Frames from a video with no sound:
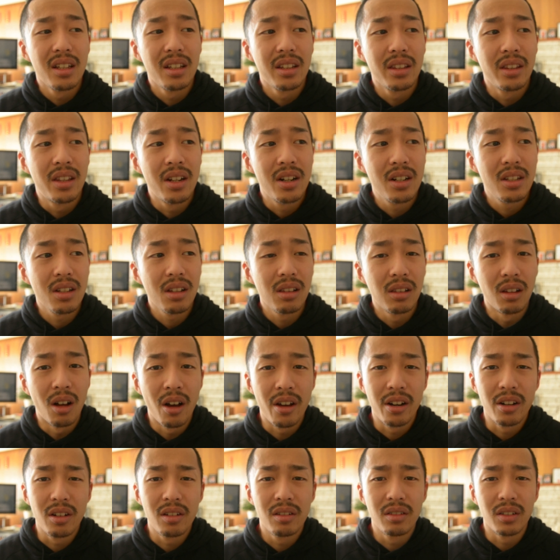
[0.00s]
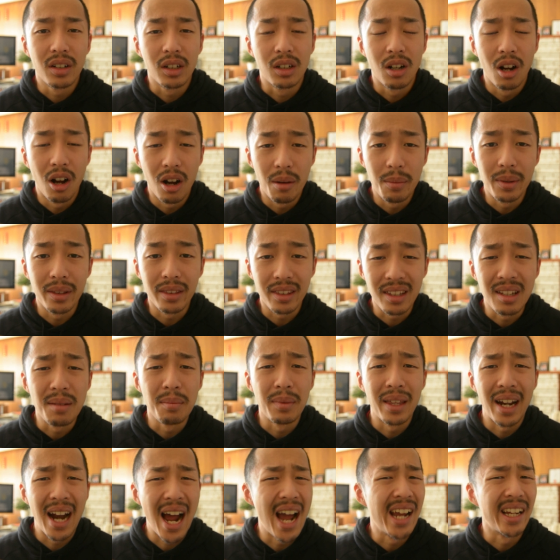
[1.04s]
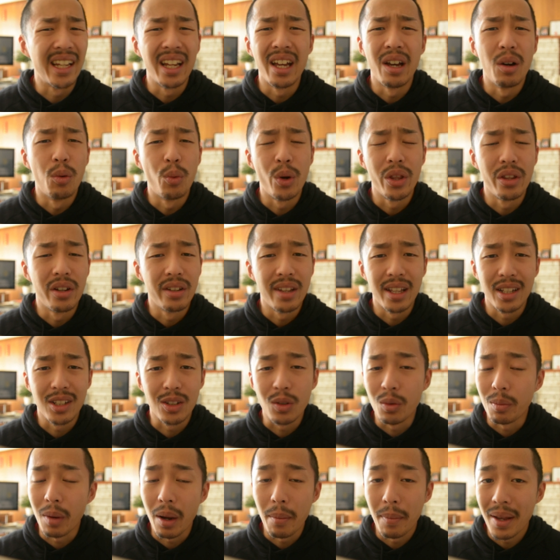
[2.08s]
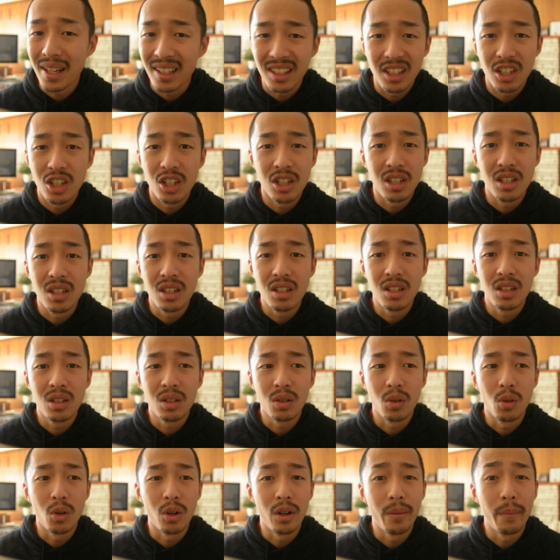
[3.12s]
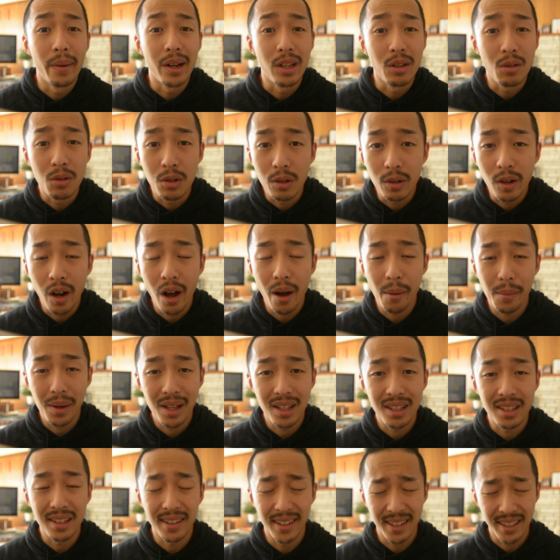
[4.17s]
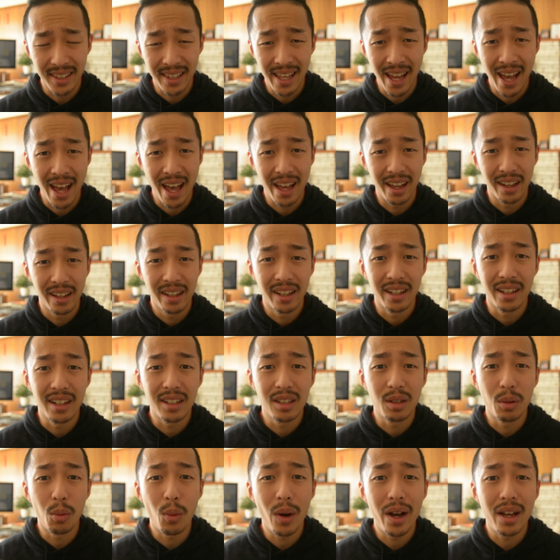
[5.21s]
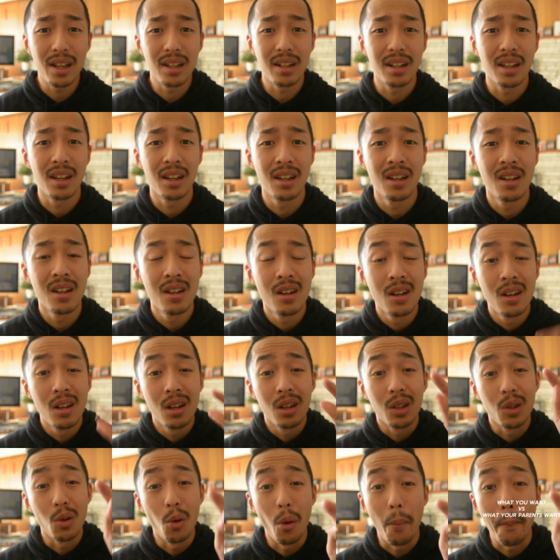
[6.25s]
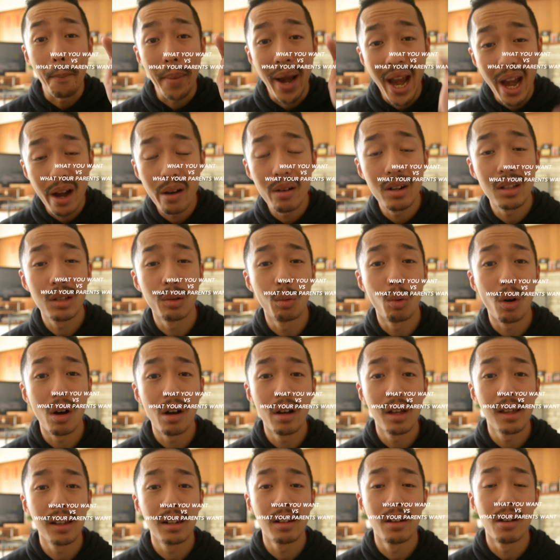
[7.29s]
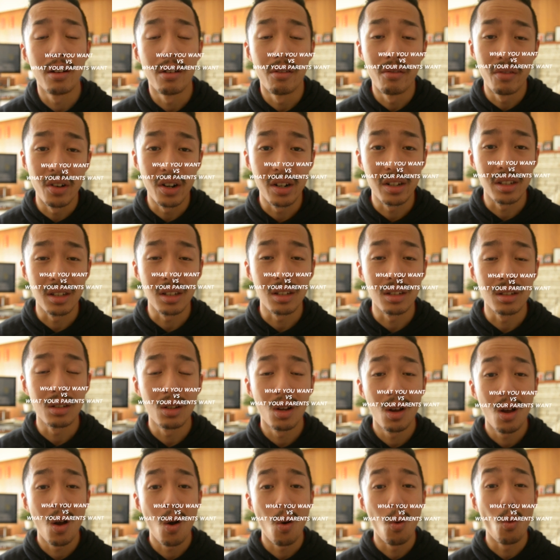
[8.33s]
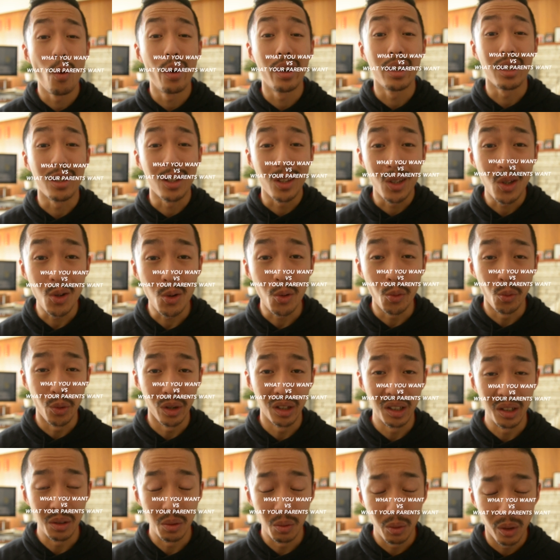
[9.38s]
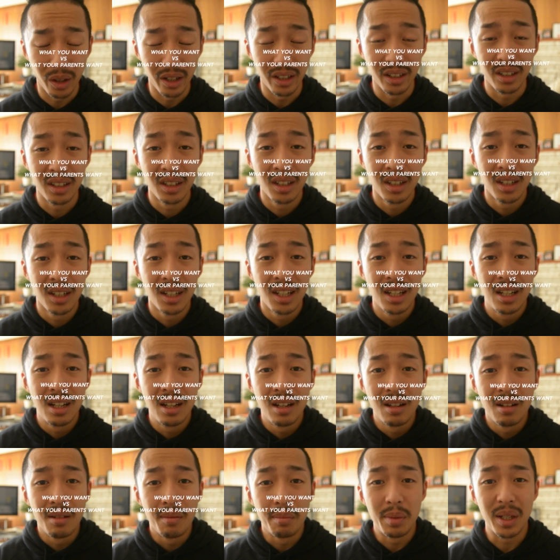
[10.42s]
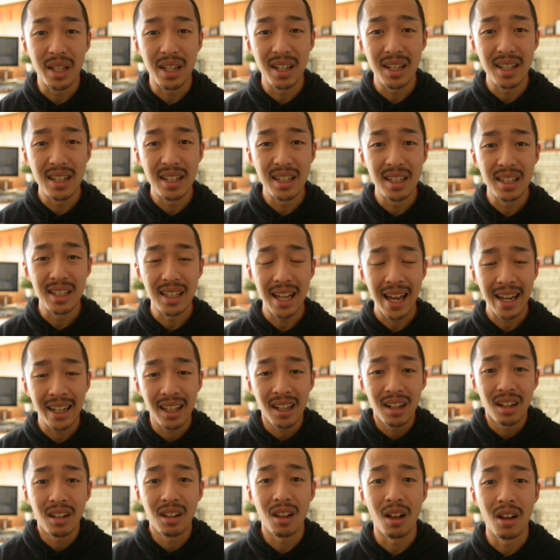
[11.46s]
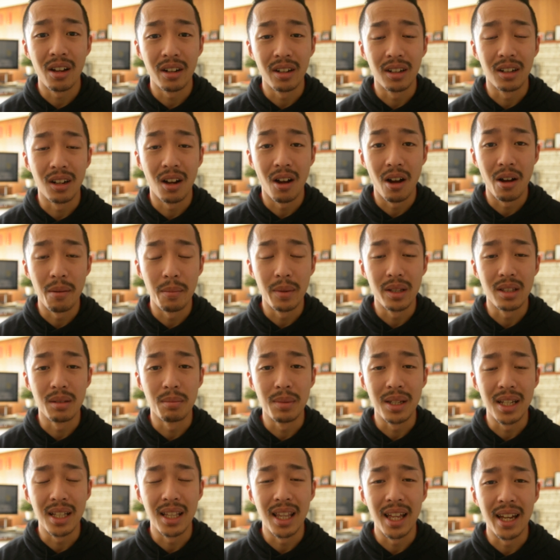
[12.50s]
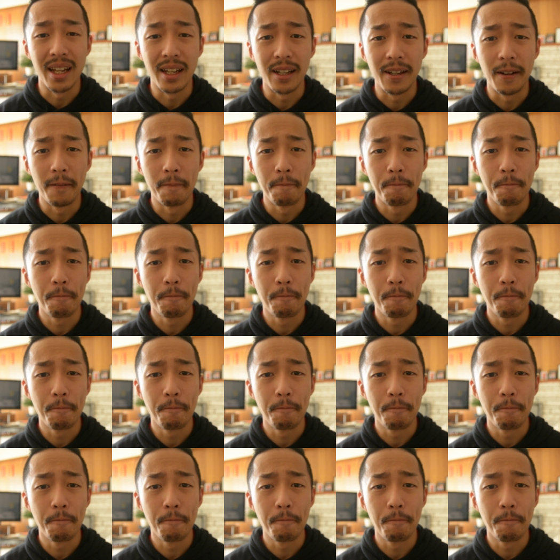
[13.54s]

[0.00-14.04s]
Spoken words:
there's a lot of a common theme that I get, whether that's through my messages or my YouTube comments, is that it's what your parents want versus what you really want. Because I get a lot of comments being like,